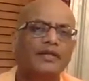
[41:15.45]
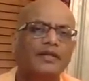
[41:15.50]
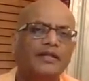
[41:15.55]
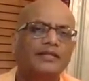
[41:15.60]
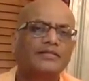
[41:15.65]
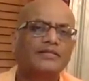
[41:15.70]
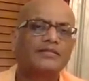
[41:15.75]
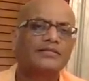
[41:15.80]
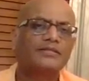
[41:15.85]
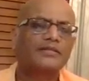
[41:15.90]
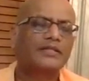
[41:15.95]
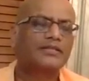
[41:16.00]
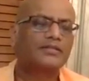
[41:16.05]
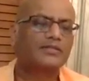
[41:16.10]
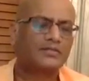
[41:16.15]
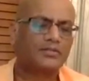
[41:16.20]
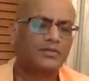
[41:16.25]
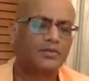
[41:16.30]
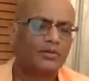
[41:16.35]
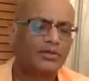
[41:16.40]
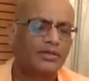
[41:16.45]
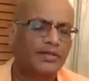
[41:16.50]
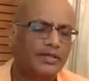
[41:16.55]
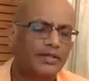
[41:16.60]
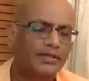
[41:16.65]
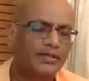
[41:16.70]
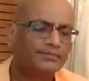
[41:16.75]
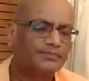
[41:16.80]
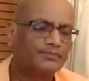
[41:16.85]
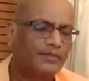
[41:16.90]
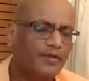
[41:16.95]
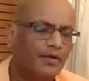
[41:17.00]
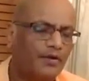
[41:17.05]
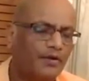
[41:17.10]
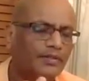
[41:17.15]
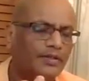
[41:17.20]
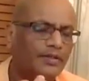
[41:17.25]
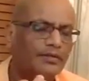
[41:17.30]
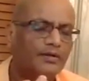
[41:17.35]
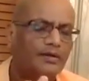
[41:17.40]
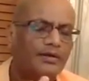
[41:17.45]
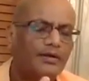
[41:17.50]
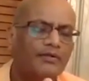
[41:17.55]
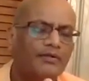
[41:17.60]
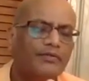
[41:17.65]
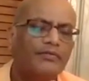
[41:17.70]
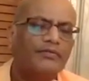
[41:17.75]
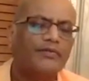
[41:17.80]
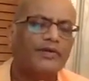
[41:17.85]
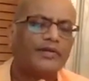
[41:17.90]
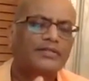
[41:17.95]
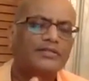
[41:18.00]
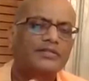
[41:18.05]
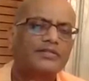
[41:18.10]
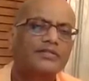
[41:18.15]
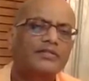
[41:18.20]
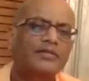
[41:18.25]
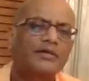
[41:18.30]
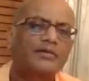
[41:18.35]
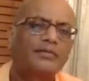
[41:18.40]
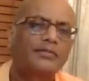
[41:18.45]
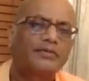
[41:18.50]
Is the 6th sloka of the first